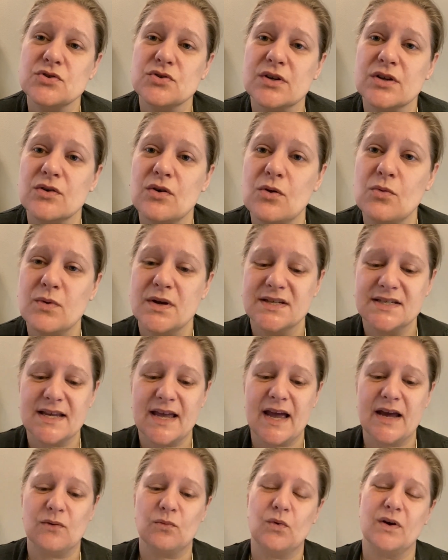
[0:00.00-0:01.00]
you can always
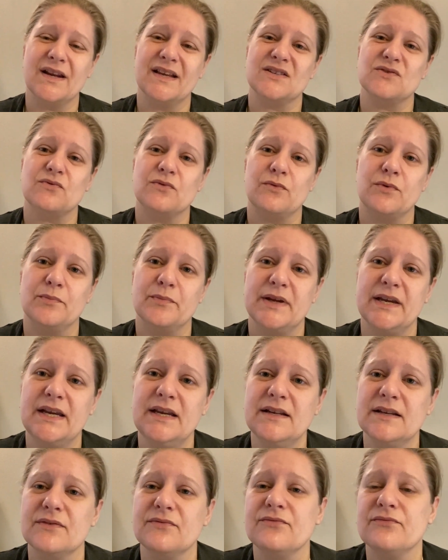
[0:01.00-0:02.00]
add 1 extra
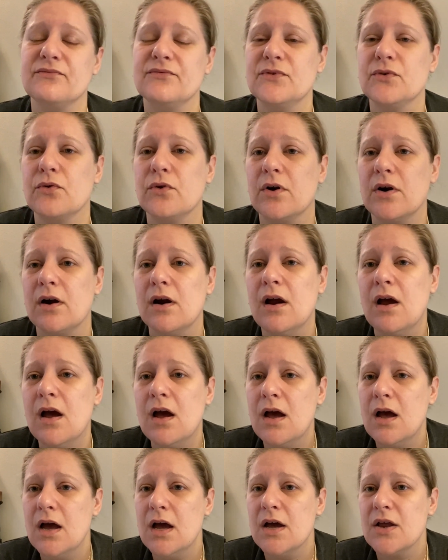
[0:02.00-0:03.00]
repeat if you're
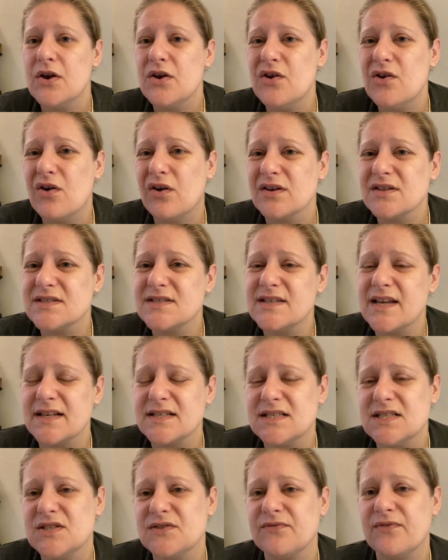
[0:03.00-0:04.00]
not
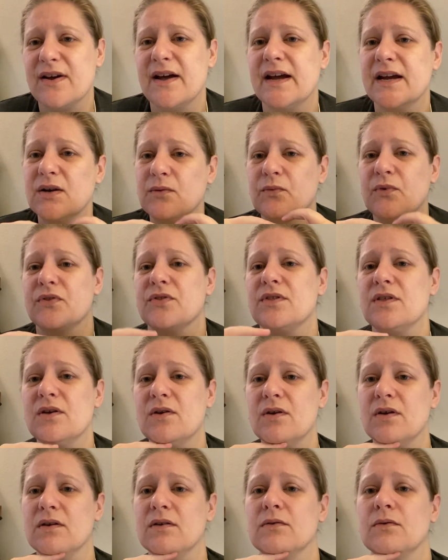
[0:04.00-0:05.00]
satisfied with
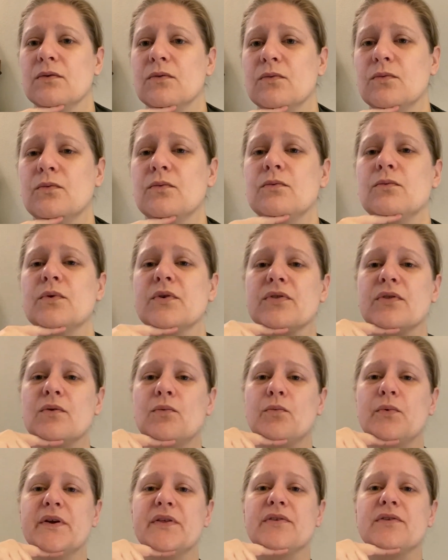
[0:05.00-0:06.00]
the
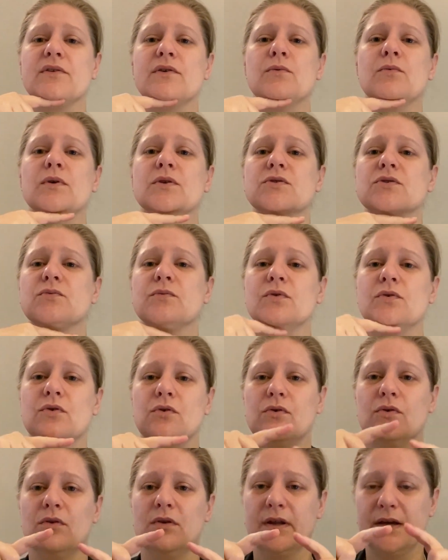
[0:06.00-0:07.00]
width, or what you would
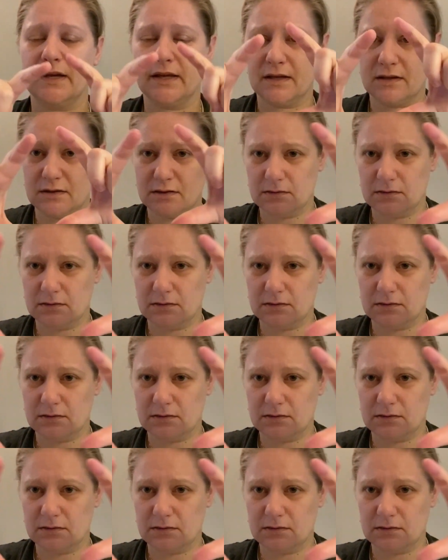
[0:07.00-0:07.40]
call, like,